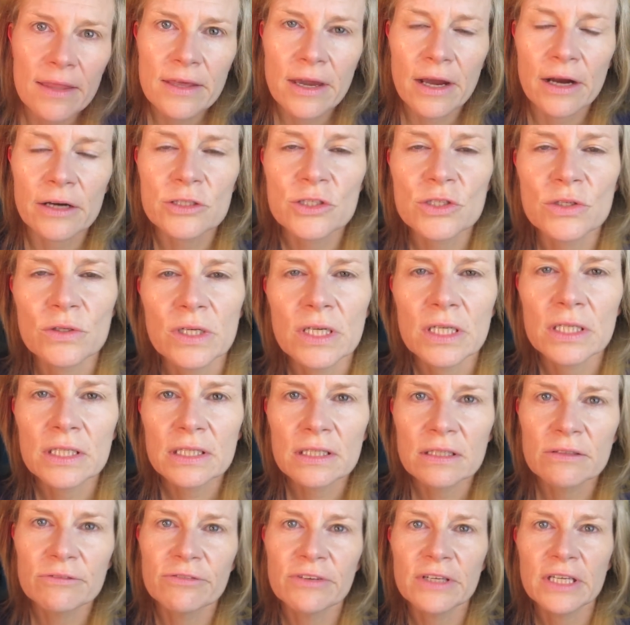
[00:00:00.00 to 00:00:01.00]
there, shooting a
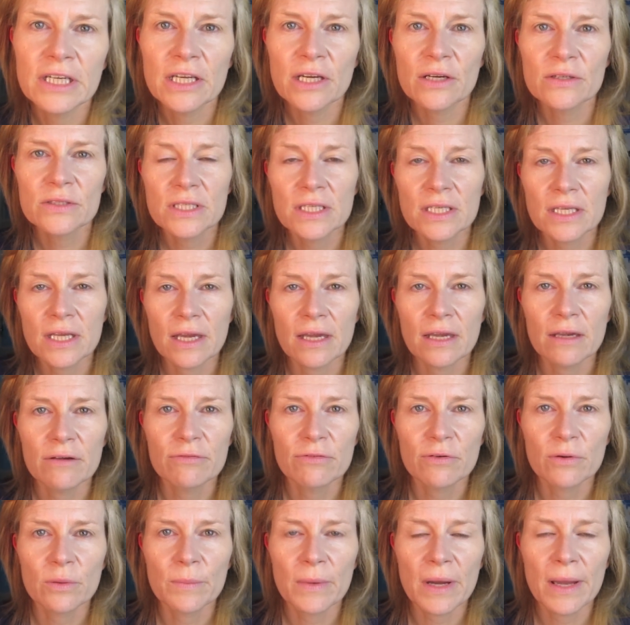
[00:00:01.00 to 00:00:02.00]
little video today
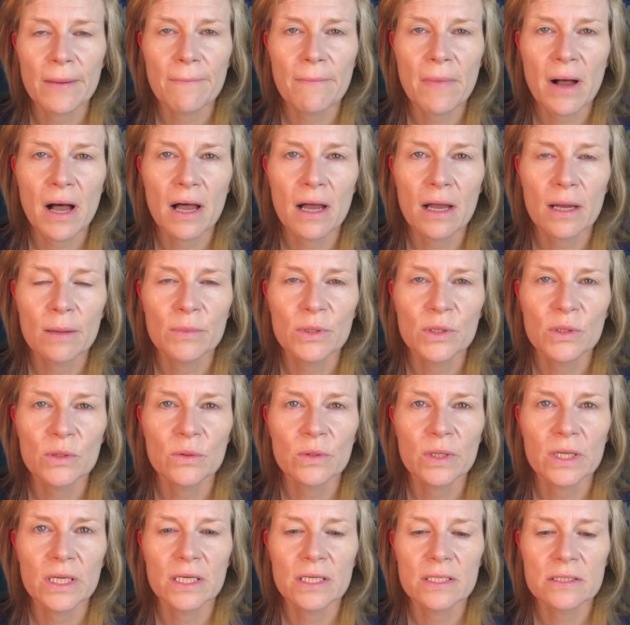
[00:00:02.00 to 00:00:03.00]
for my mom
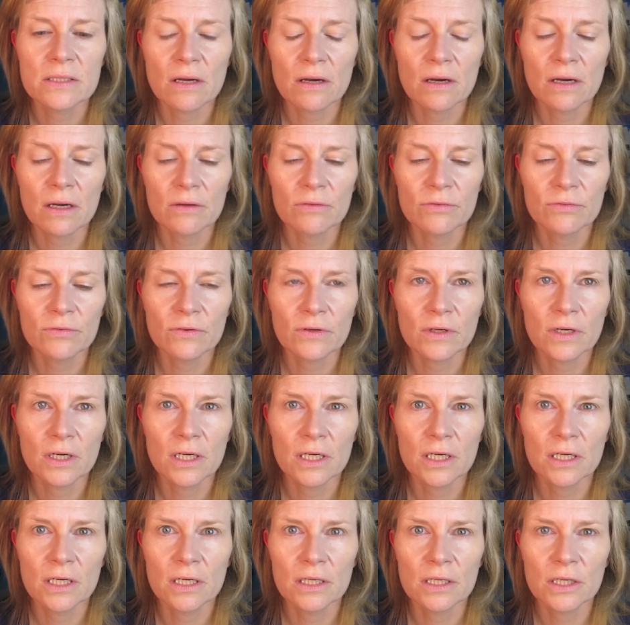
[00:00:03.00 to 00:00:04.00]
who is off
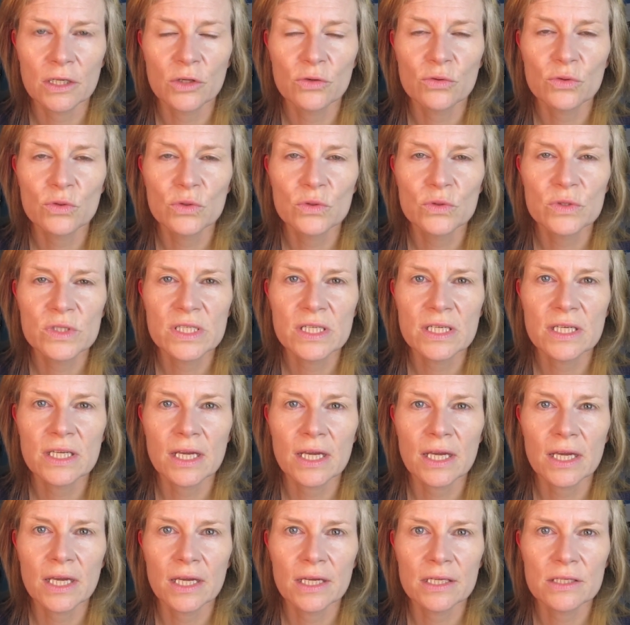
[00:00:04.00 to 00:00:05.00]
on a cruise
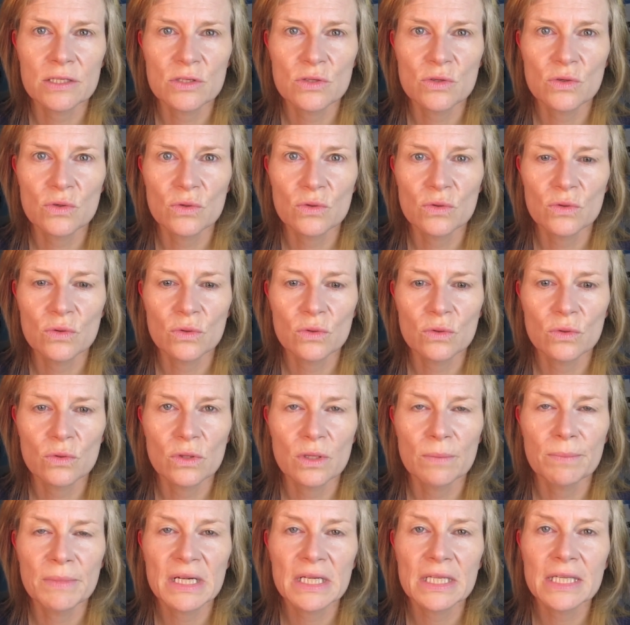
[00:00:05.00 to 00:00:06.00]
today to
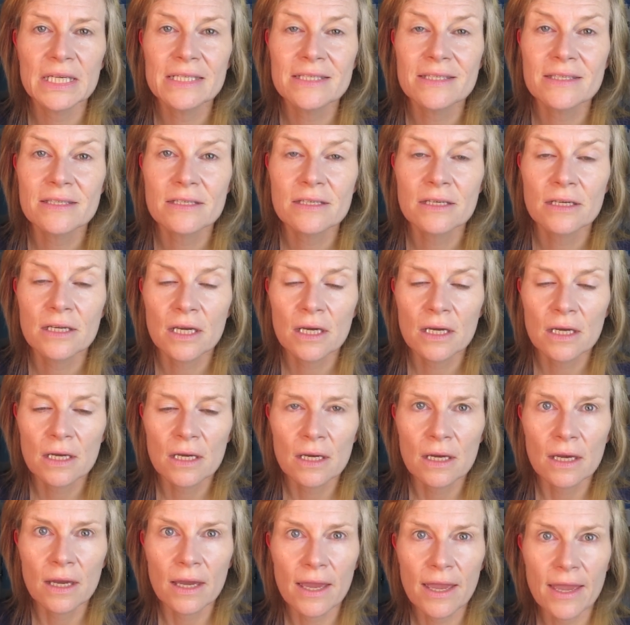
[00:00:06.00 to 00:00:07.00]
the Middle East,
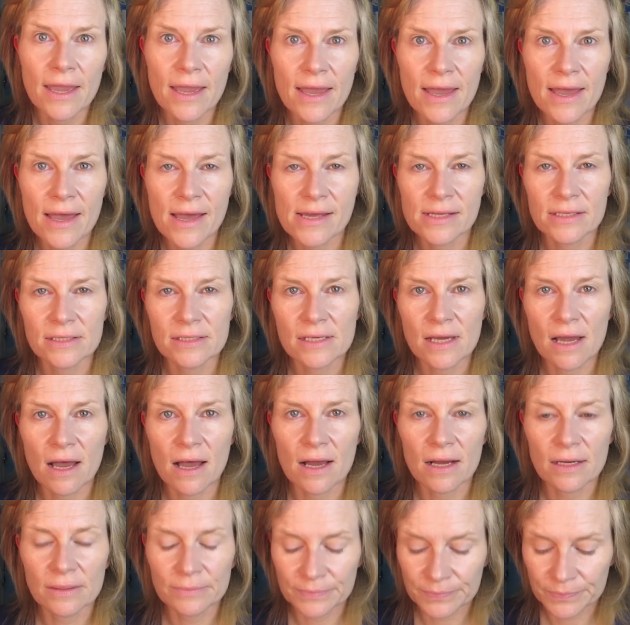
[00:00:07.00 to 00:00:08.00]

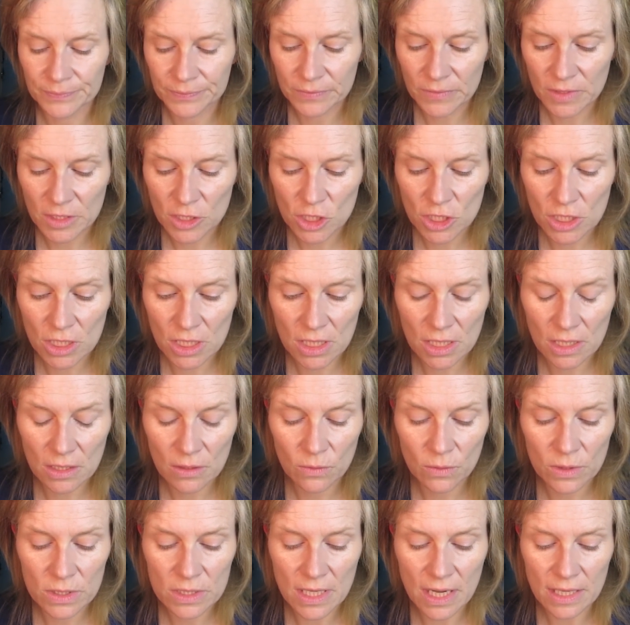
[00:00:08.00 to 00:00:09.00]
and she
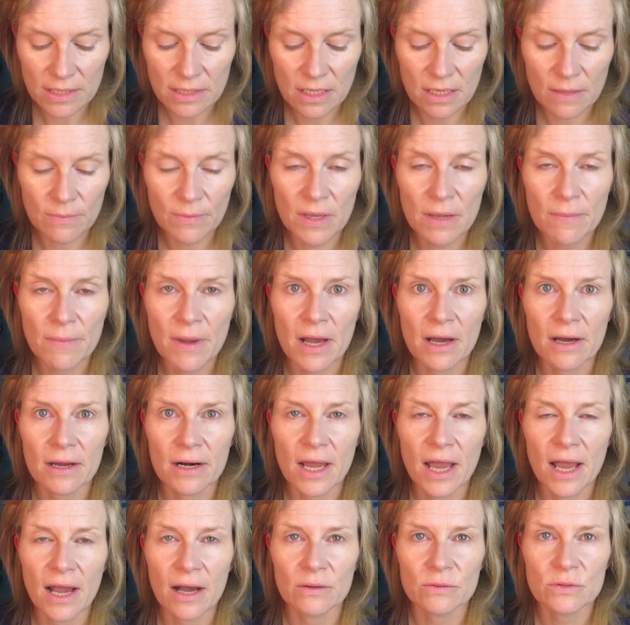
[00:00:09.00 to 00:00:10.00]
was asking me about
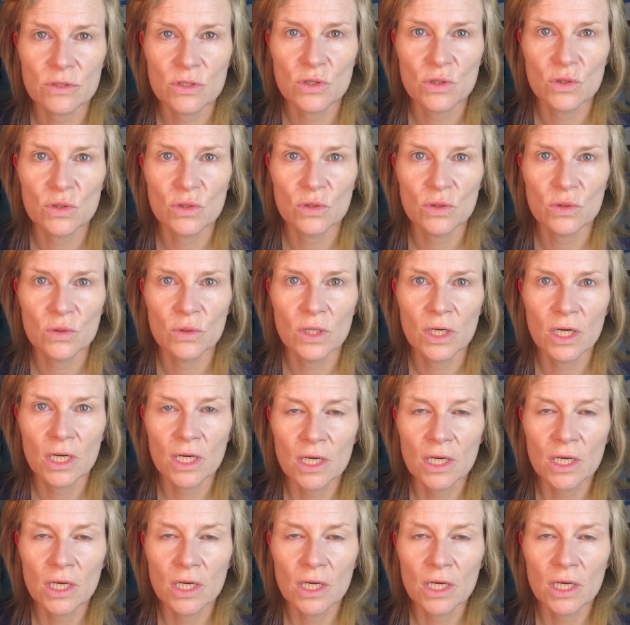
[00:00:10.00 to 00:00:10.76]
how to